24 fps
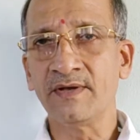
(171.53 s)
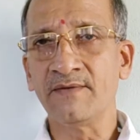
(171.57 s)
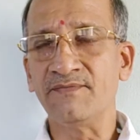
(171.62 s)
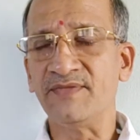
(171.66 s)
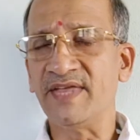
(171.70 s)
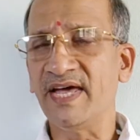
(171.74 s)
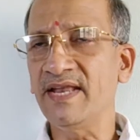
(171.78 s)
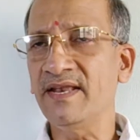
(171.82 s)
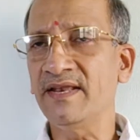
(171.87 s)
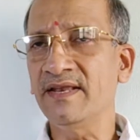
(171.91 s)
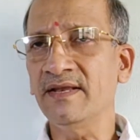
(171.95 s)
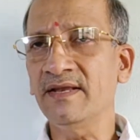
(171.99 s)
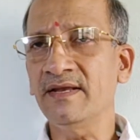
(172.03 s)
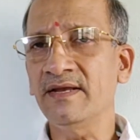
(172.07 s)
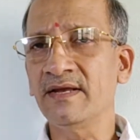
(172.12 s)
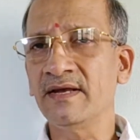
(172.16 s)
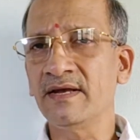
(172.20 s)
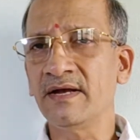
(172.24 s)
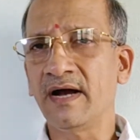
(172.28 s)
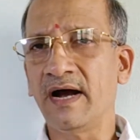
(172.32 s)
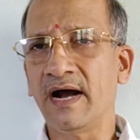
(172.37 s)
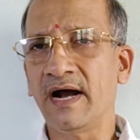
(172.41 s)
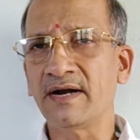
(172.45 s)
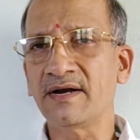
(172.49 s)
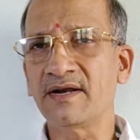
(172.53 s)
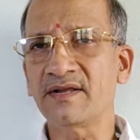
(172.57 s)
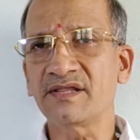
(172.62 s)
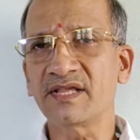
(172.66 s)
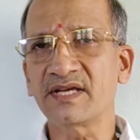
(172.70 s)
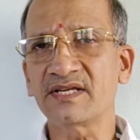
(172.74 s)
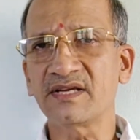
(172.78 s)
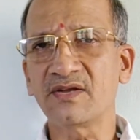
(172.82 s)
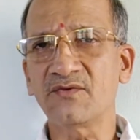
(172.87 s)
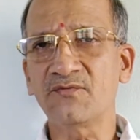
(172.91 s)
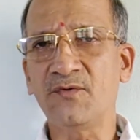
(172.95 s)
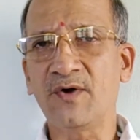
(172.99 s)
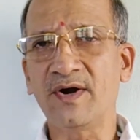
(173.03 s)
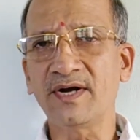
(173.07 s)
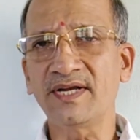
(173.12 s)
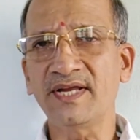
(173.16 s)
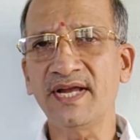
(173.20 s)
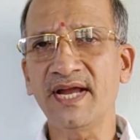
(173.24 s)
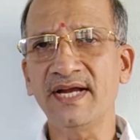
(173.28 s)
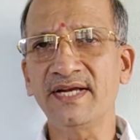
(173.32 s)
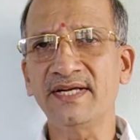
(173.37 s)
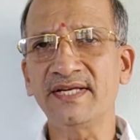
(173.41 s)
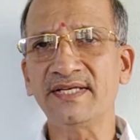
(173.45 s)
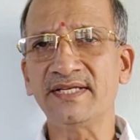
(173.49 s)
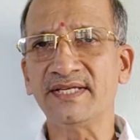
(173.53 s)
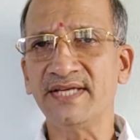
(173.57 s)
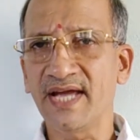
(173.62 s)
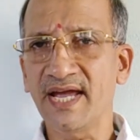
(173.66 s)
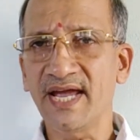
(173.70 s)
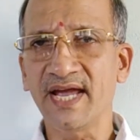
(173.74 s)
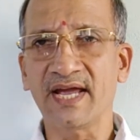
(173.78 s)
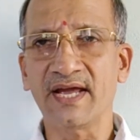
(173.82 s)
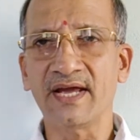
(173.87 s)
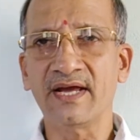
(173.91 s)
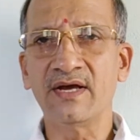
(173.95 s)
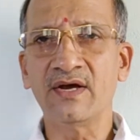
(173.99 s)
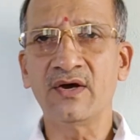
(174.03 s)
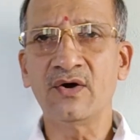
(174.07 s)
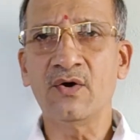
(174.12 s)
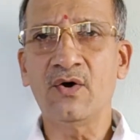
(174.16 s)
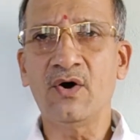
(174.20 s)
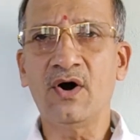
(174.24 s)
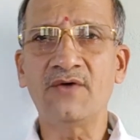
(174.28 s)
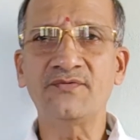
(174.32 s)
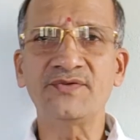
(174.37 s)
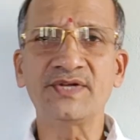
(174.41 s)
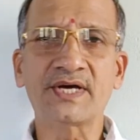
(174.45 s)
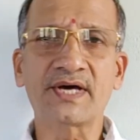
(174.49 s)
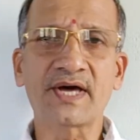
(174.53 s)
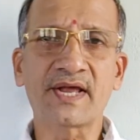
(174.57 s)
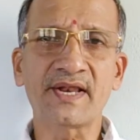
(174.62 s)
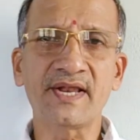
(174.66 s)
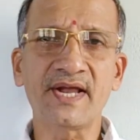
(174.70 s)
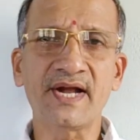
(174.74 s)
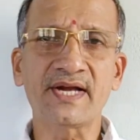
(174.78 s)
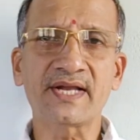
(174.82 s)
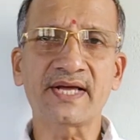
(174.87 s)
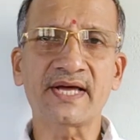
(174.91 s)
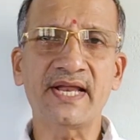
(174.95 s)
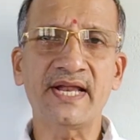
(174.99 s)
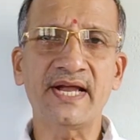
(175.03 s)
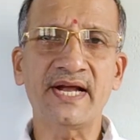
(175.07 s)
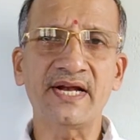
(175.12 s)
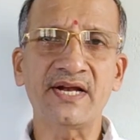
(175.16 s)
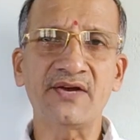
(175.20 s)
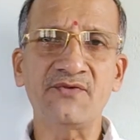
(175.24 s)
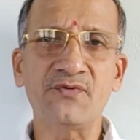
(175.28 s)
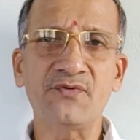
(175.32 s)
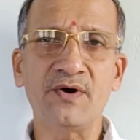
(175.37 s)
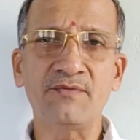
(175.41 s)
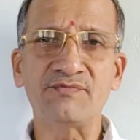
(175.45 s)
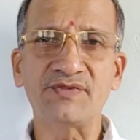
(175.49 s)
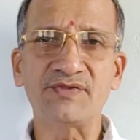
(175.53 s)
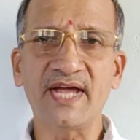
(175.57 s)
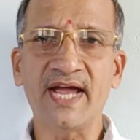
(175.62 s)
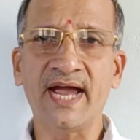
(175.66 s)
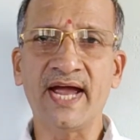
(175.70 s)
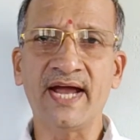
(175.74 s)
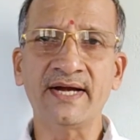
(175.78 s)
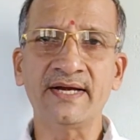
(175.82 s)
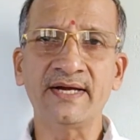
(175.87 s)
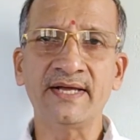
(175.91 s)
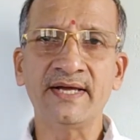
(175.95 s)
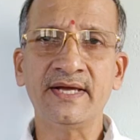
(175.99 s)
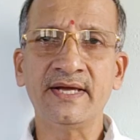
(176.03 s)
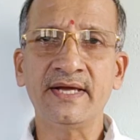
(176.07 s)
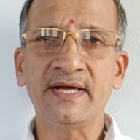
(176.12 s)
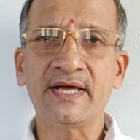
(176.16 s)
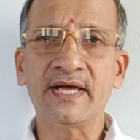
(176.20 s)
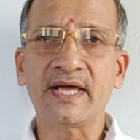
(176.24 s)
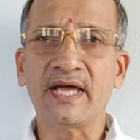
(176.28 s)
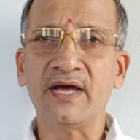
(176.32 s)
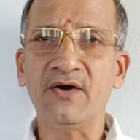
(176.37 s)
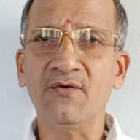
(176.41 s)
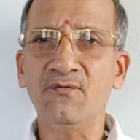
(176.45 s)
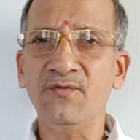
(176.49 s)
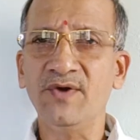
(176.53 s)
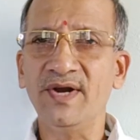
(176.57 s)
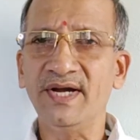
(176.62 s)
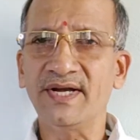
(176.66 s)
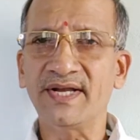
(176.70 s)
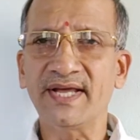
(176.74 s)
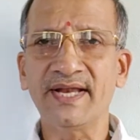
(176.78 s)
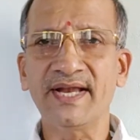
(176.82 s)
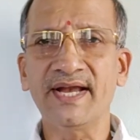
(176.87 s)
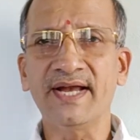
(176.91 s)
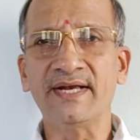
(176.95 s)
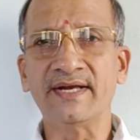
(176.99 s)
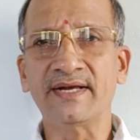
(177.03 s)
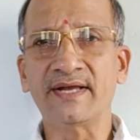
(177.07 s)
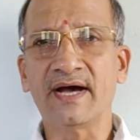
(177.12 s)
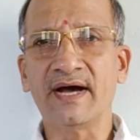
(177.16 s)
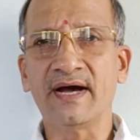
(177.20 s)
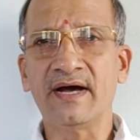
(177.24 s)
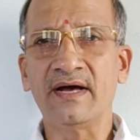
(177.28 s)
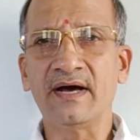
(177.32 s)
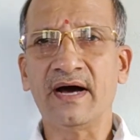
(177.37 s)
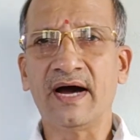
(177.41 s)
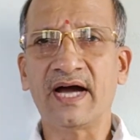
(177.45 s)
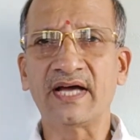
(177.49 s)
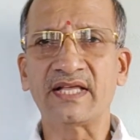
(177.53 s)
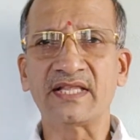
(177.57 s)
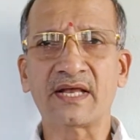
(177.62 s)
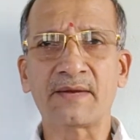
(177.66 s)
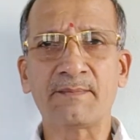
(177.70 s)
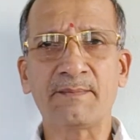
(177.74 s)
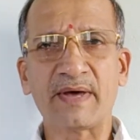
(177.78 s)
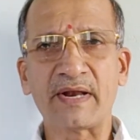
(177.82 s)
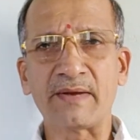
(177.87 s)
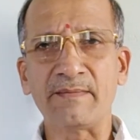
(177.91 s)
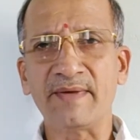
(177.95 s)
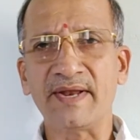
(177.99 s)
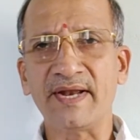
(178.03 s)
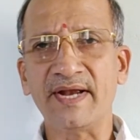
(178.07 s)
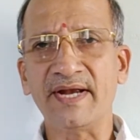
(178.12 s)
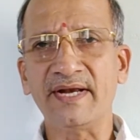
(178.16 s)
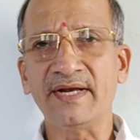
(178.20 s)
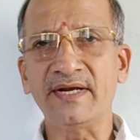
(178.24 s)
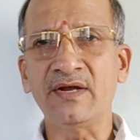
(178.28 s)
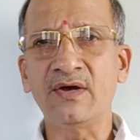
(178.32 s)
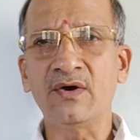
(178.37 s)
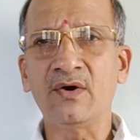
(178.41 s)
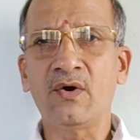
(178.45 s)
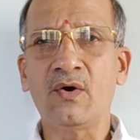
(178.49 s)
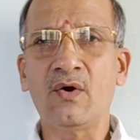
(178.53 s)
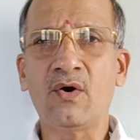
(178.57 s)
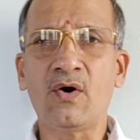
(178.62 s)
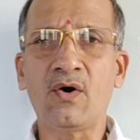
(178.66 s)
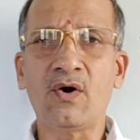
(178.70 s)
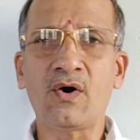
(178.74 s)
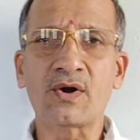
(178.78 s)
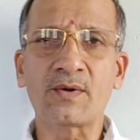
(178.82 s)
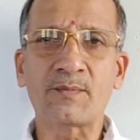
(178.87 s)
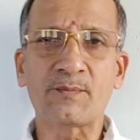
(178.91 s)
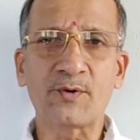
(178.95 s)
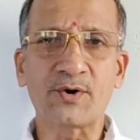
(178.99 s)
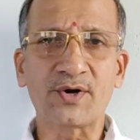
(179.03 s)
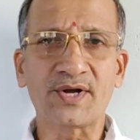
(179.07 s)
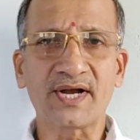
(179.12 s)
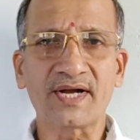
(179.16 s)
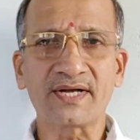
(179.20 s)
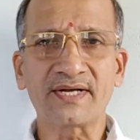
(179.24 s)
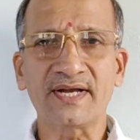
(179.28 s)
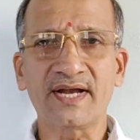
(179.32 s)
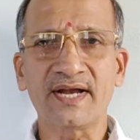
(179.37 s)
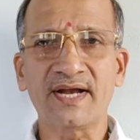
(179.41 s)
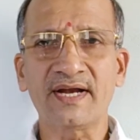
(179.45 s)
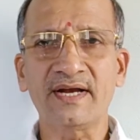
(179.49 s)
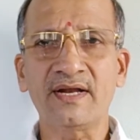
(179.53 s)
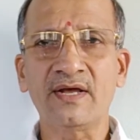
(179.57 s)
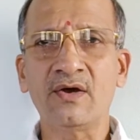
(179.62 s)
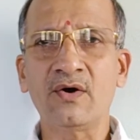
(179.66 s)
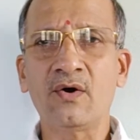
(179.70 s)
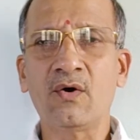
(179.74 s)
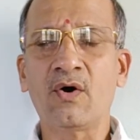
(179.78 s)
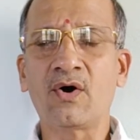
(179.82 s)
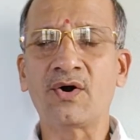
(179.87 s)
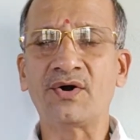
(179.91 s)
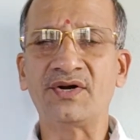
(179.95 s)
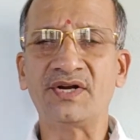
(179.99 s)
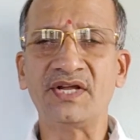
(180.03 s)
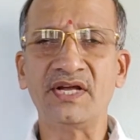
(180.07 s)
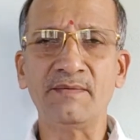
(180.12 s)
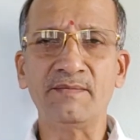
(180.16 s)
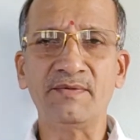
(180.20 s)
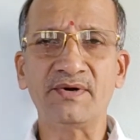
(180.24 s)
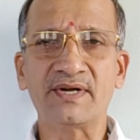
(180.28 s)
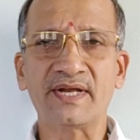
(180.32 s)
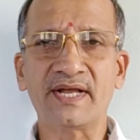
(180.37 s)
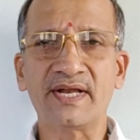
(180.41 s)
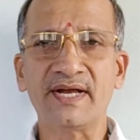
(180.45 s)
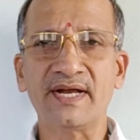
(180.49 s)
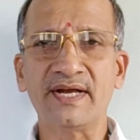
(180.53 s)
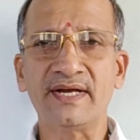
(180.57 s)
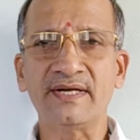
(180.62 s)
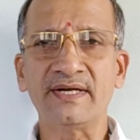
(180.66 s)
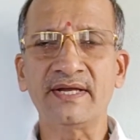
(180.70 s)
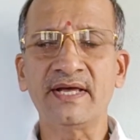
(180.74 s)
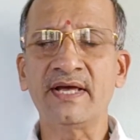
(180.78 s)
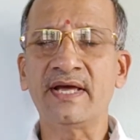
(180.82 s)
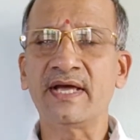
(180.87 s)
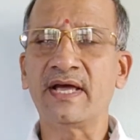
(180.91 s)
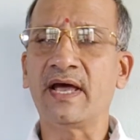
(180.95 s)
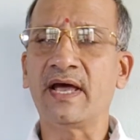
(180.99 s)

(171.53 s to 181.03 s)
Then under section 48A of the Karnataka Land Reforms Act, every tenant, either permanent or protected or deemed tenant,